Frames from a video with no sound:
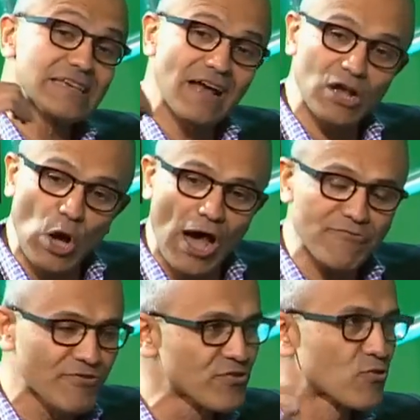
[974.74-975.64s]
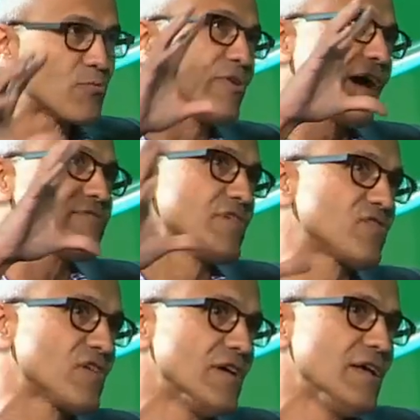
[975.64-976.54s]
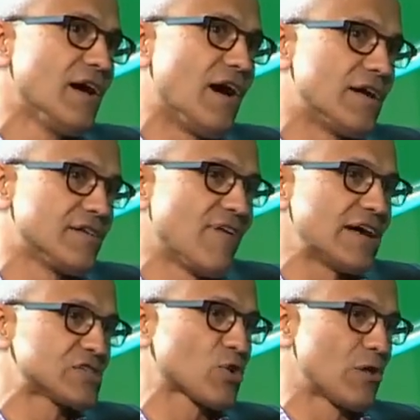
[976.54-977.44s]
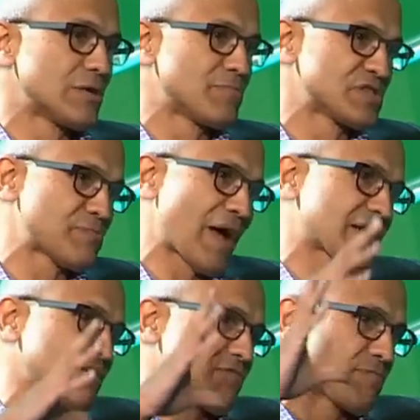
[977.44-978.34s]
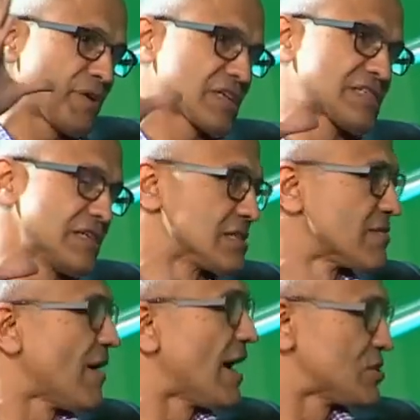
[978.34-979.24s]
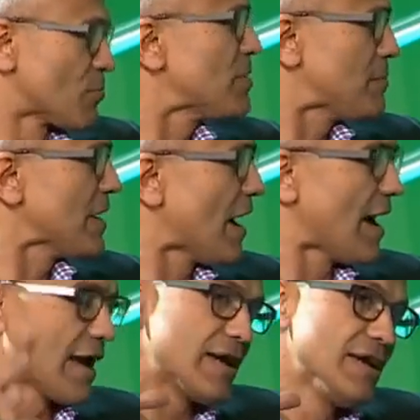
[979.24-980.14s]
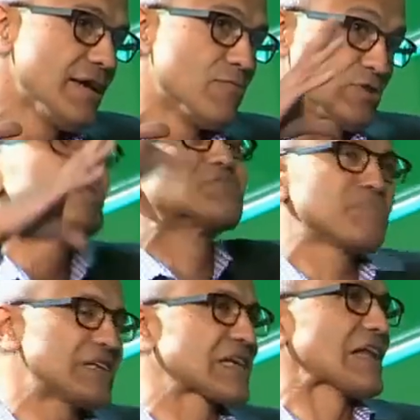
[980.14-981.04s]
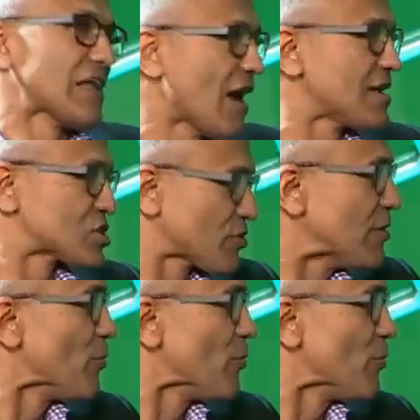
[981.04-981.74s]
In our conference room, we have this device called the Perspective Pixel device, or PPI, which is basically a large screen